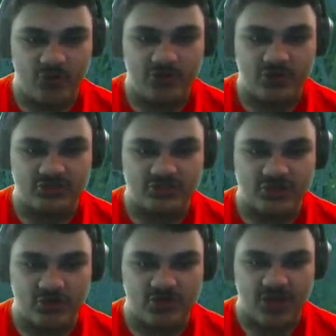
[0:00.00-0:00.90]
Or you could
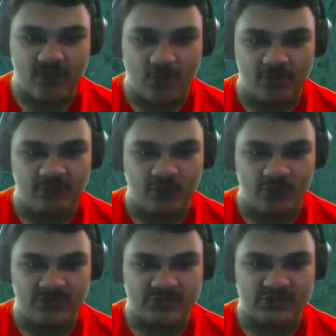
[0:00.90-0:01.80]
just go to that one
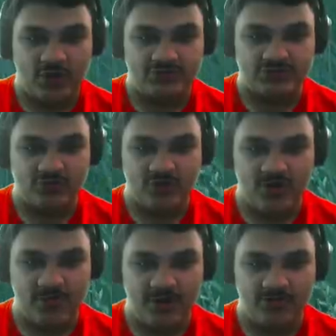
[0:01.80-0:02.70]
forest on
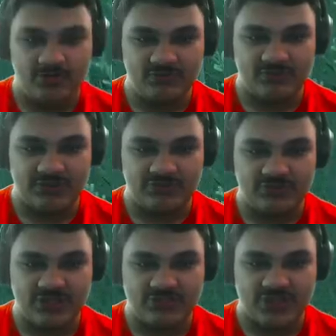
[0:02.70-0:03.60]
Satori Mountain that
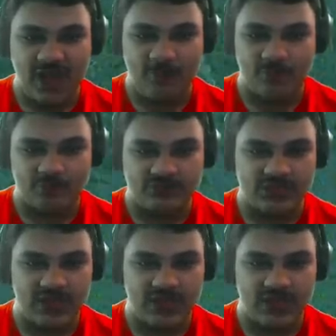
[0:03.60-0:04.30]
just has like apples